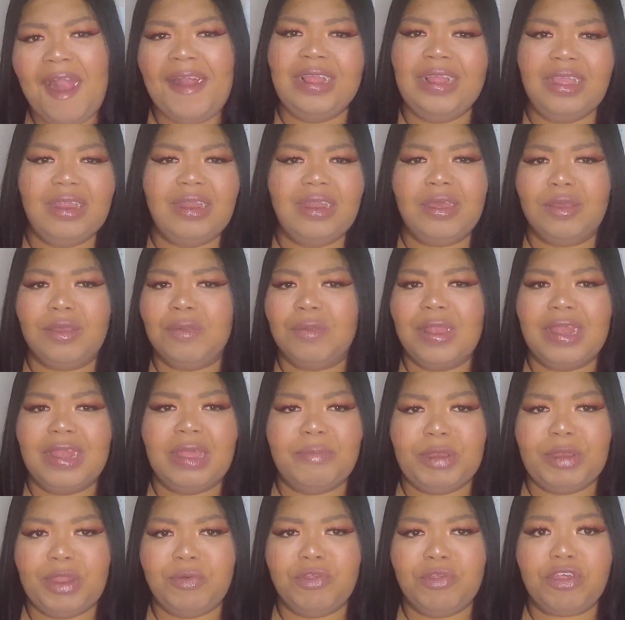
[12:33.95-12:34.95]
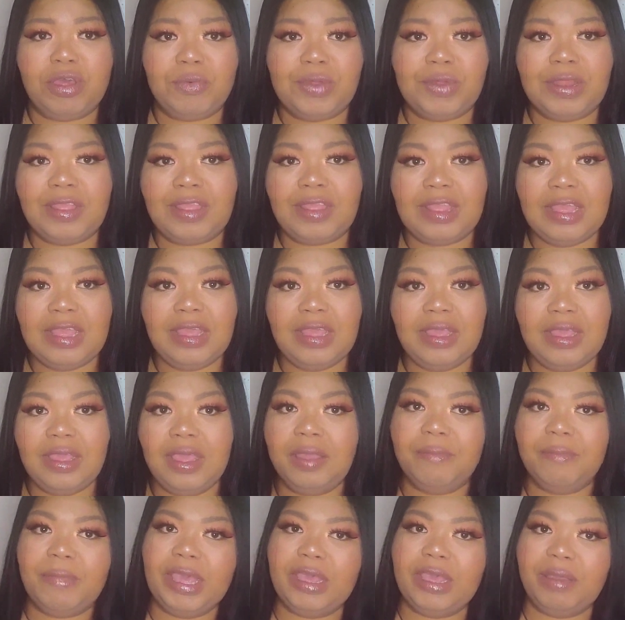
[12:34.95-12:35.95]
You know, let me know what y'all want to see.
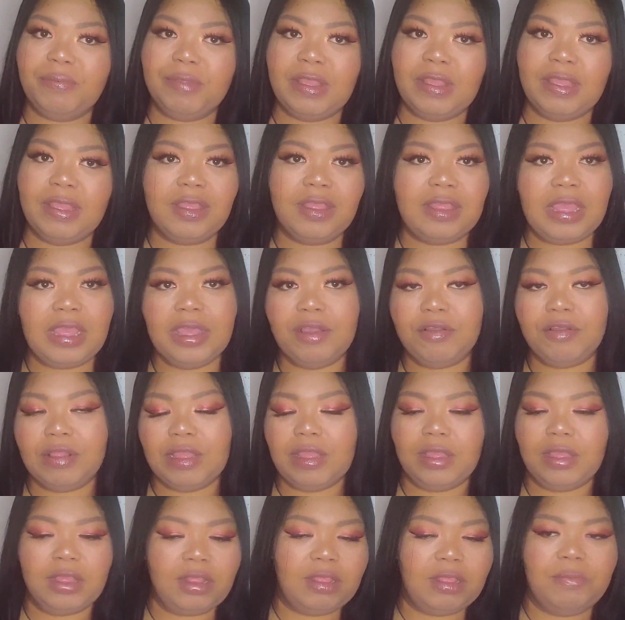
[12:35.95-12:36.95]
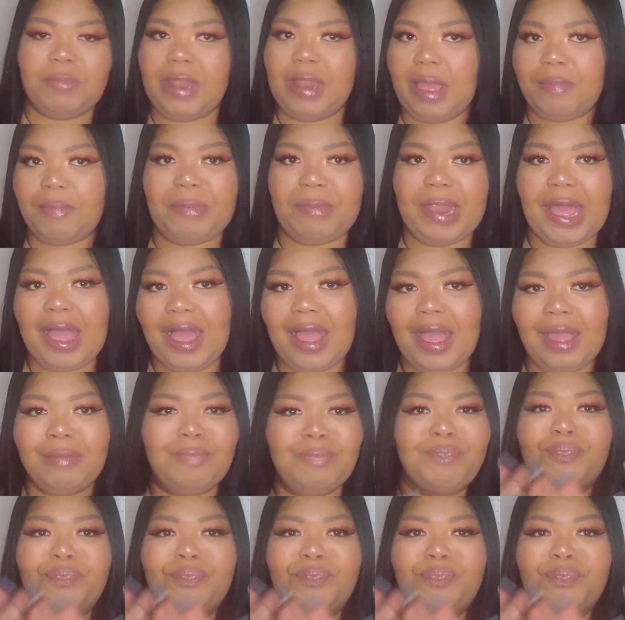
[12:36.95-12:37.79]
Makeup looks, hair looks, blah, blah.